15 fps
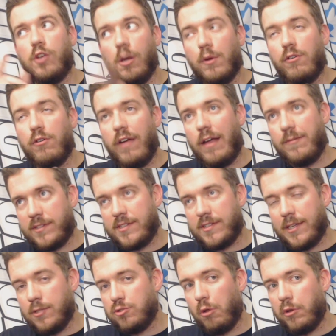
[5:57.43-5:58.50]
the
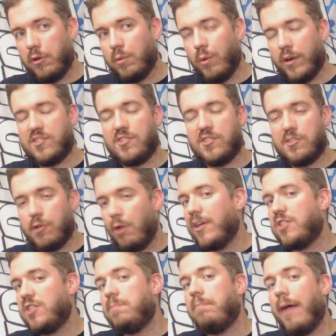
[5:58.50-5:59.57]
TurboGrafx controller works so
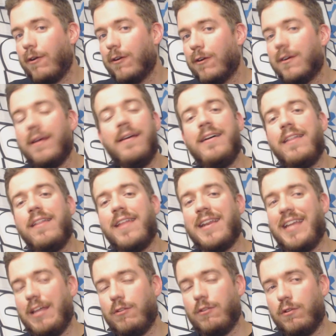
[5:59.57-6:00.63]
much better
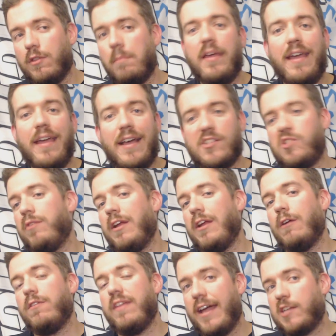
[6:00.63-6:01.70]
than either the
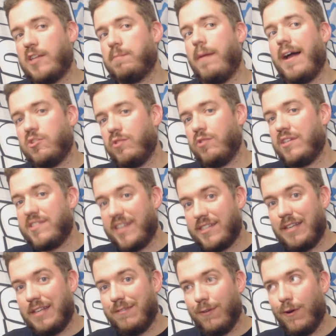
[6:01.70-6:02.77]
PS3 or the Xbox
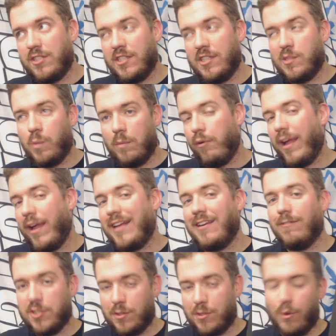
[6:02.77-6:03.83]
360 versions when
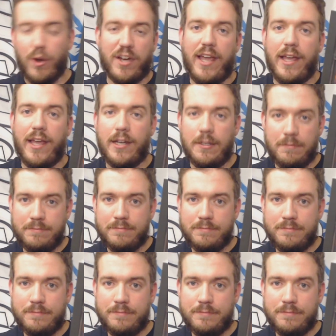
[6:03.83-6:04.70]
playing the original arcade.